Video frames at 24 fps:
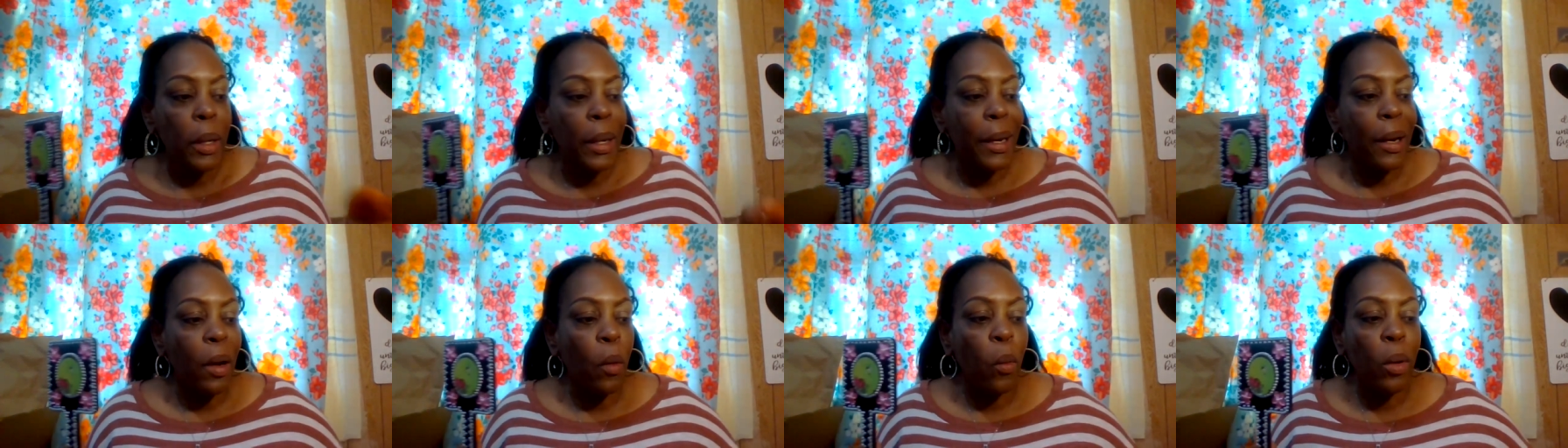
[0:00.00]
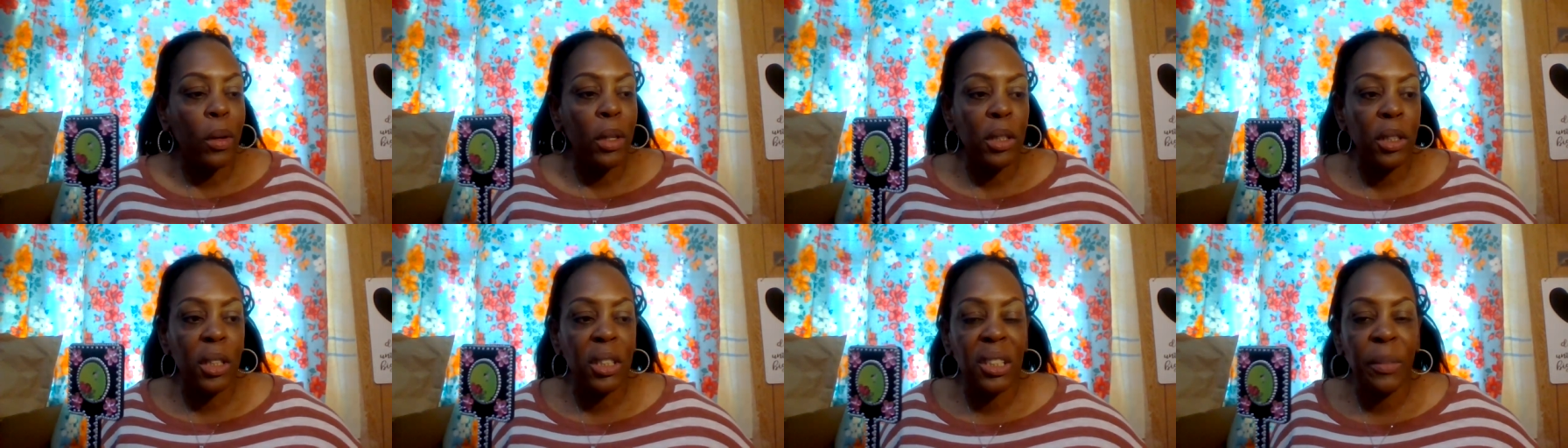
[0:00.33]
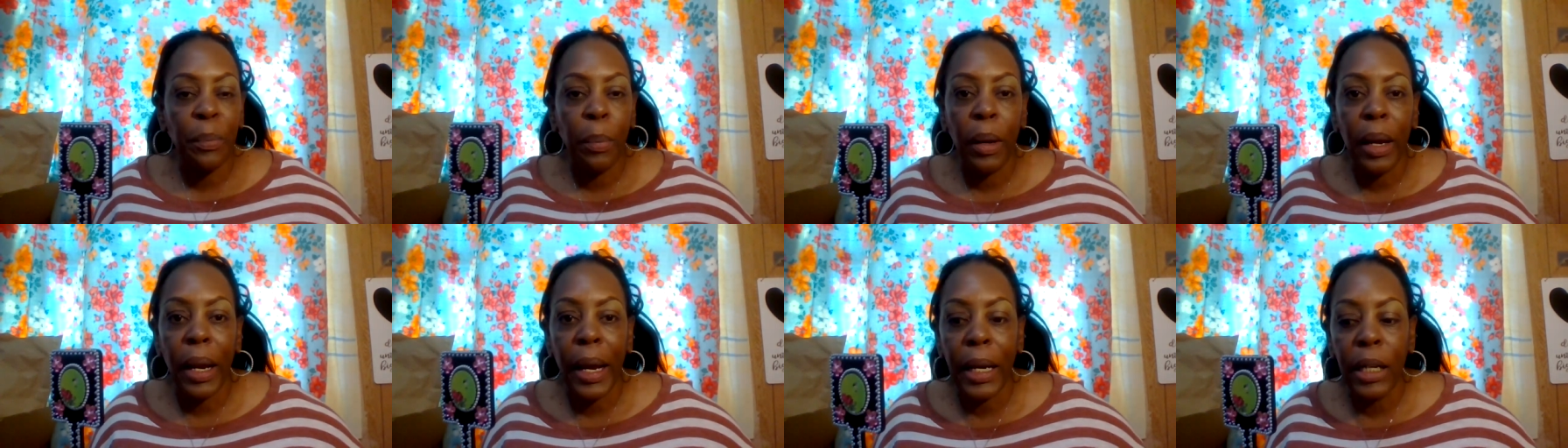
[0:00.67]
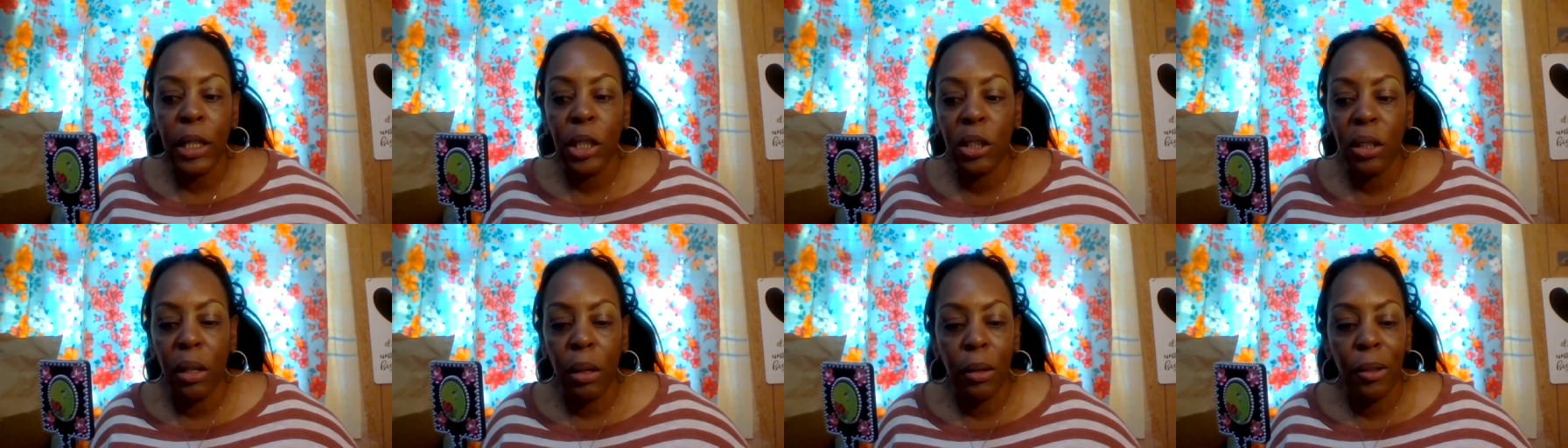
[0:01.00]
and I want to just apply
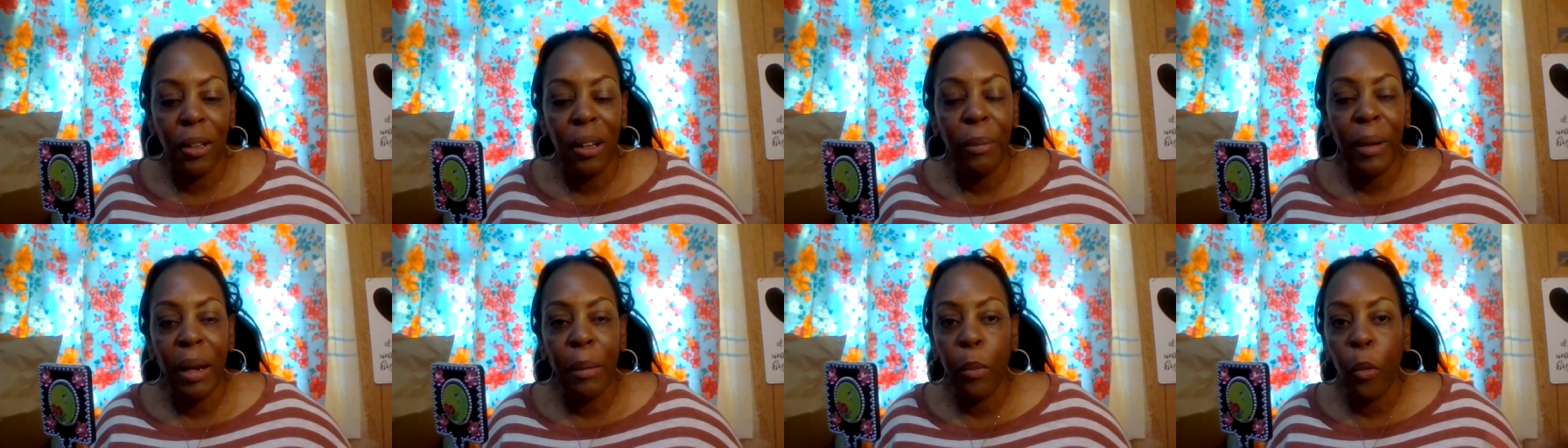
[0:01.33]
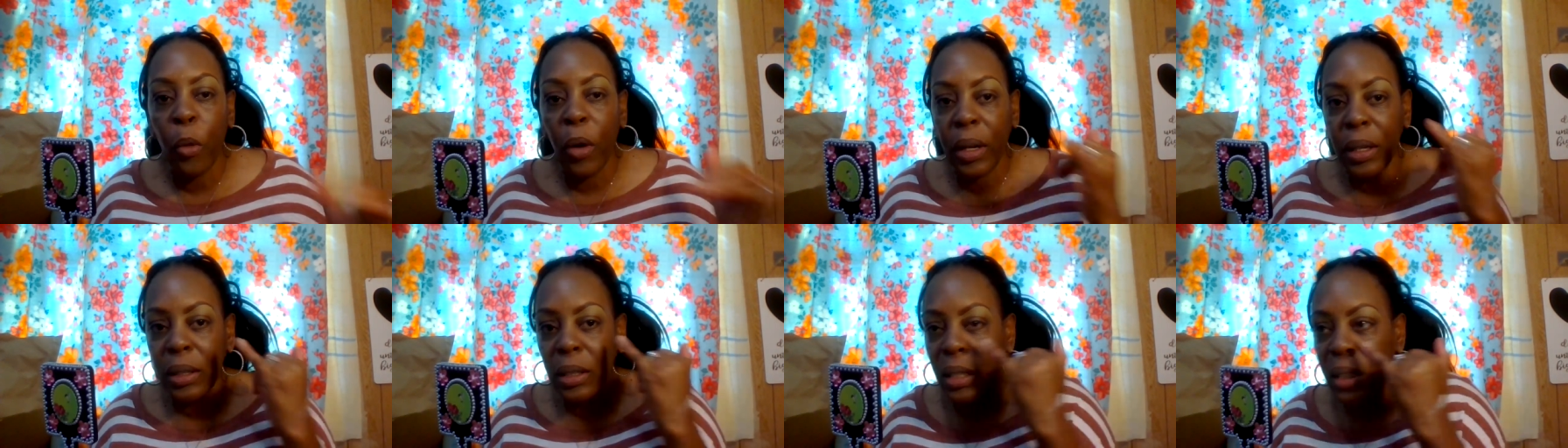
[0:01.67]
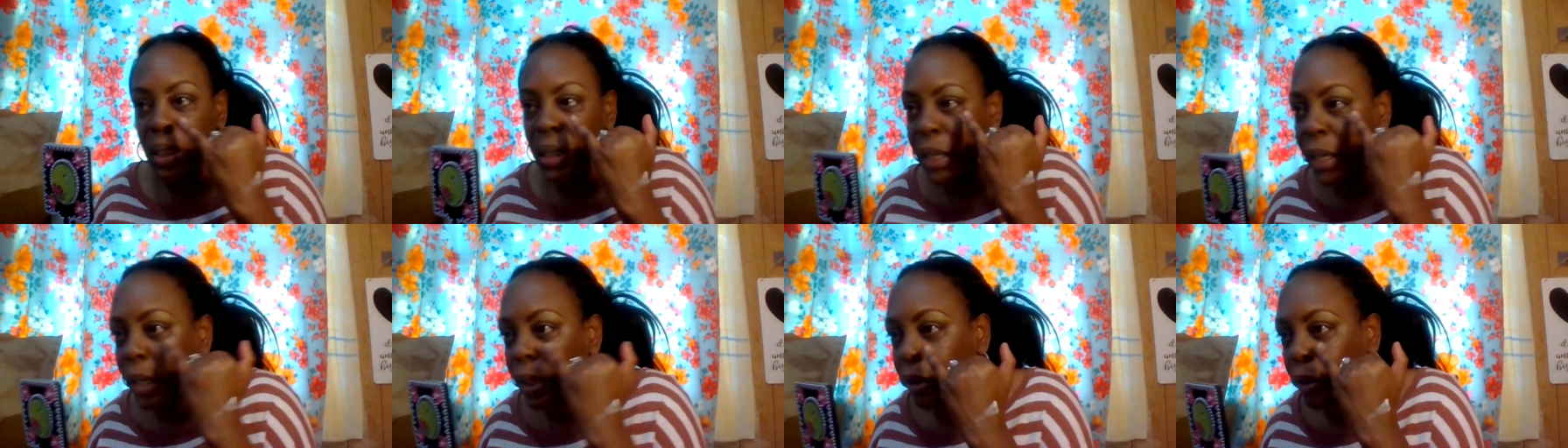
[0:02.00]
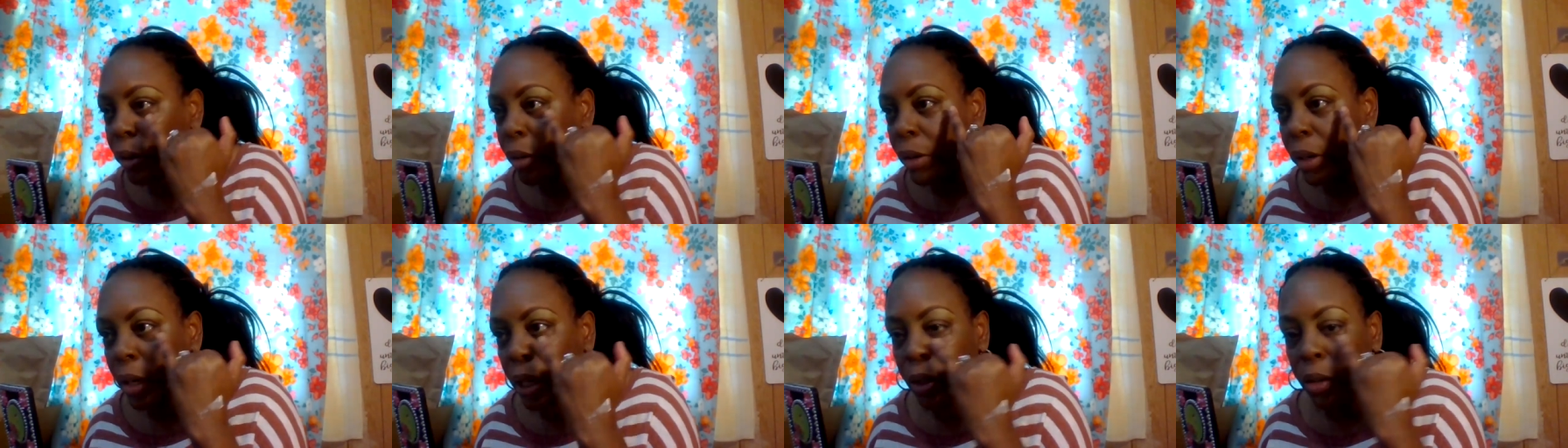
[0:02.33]
some a little bit more
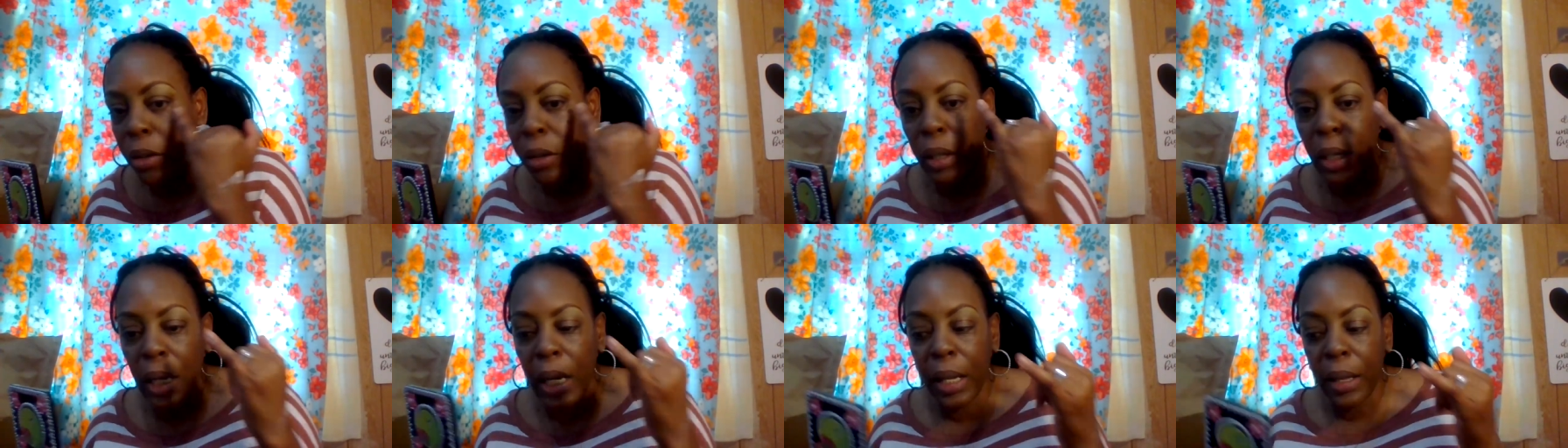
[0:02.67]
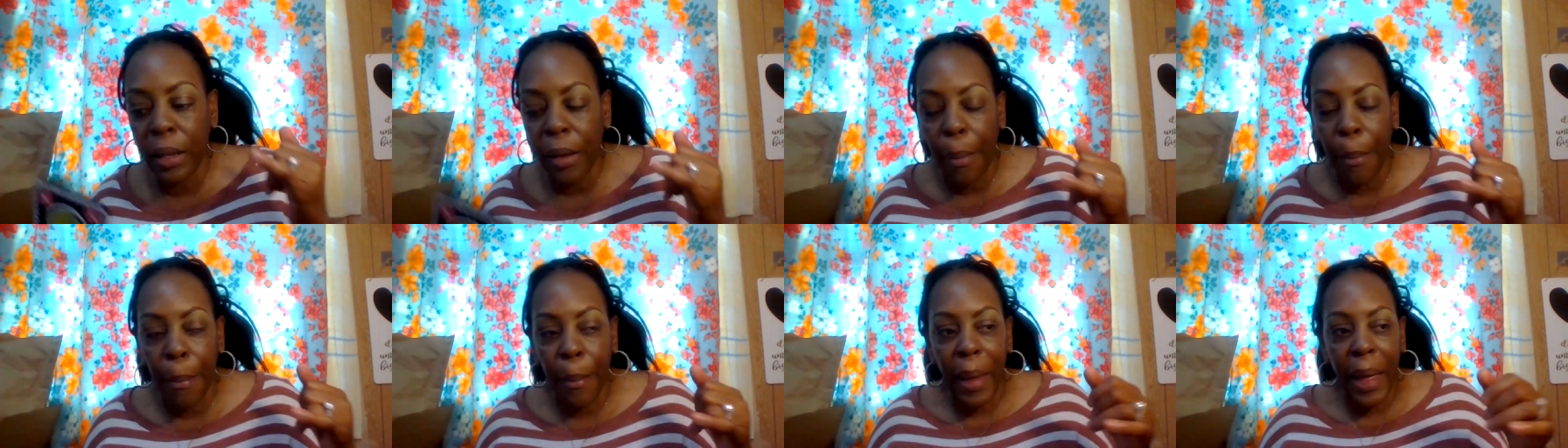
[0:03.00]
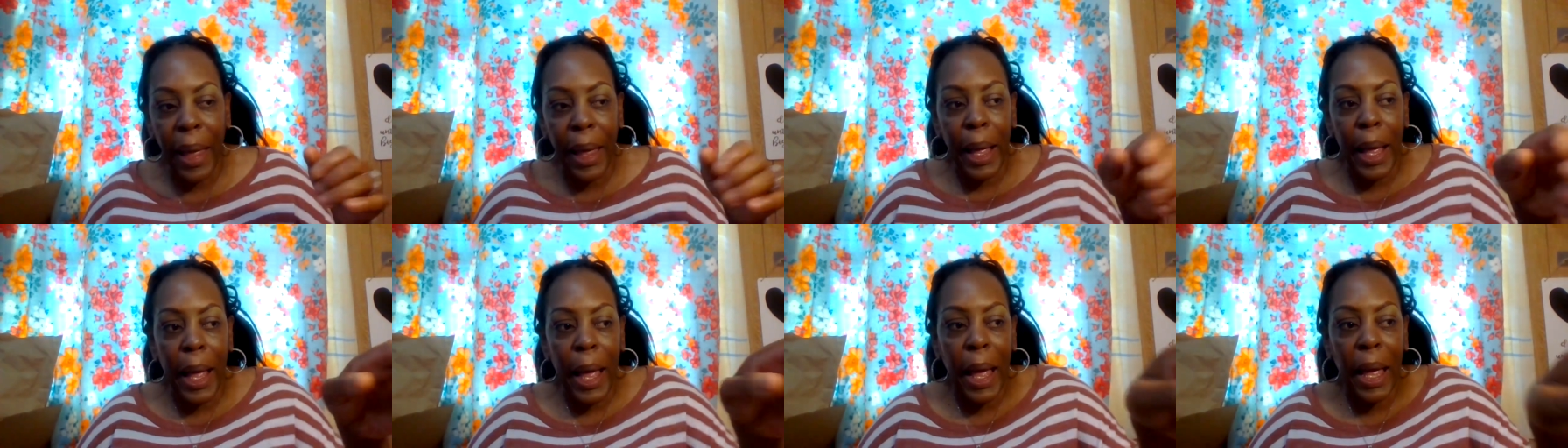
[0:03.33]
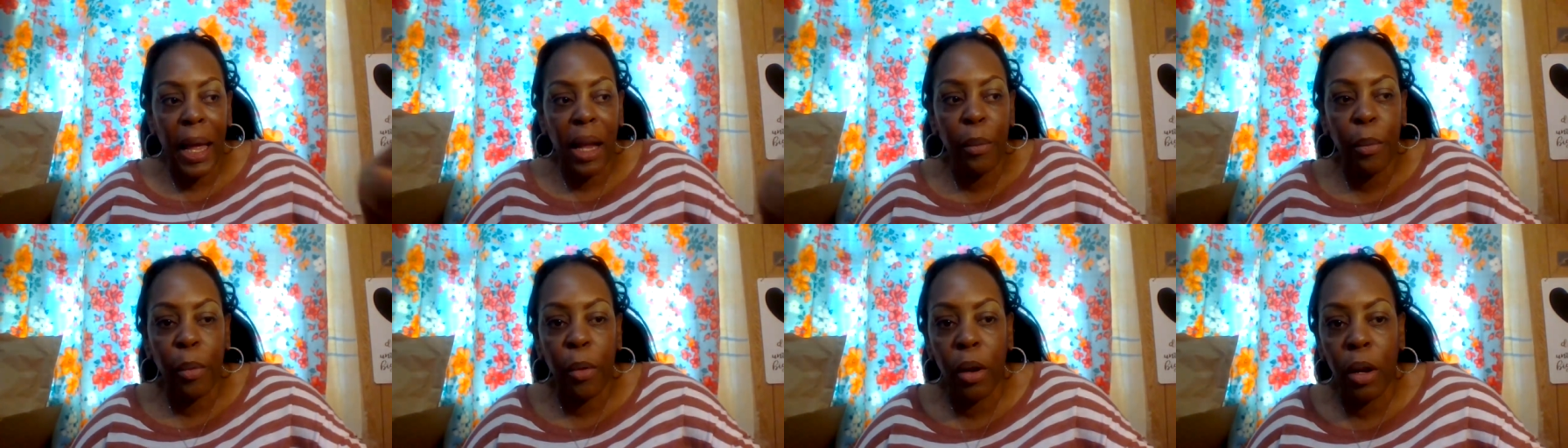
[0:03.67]
concealer underneath my
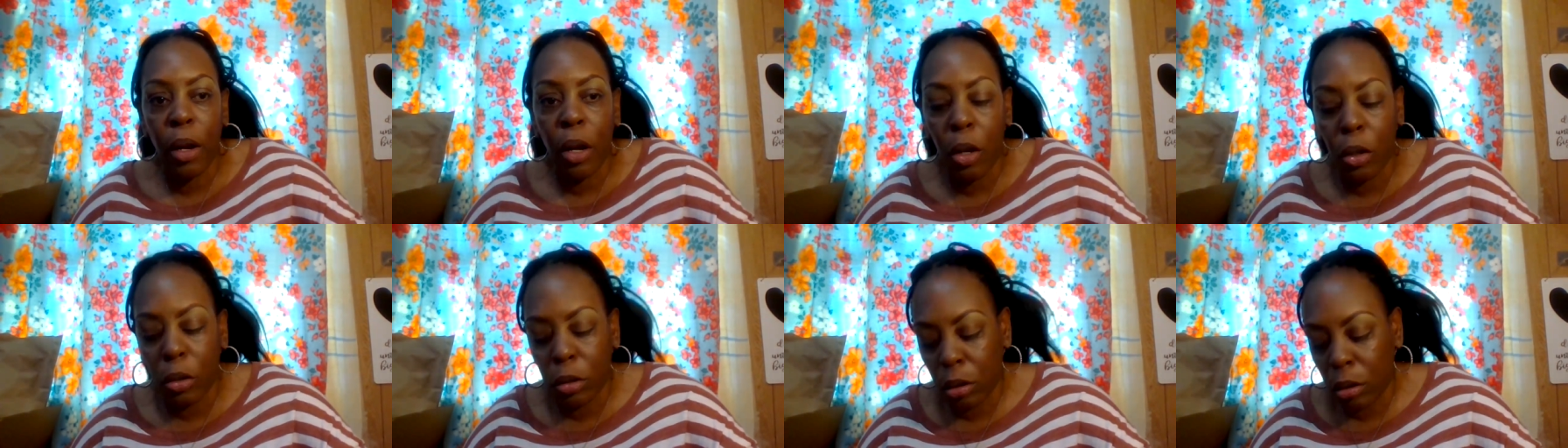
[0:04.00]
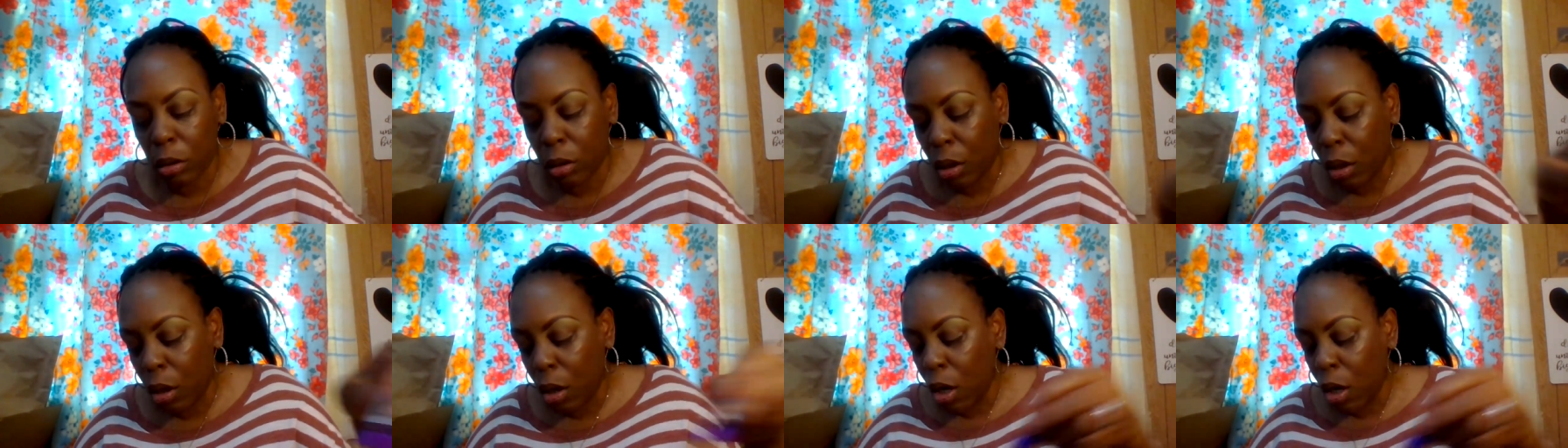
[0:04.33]
eyebrows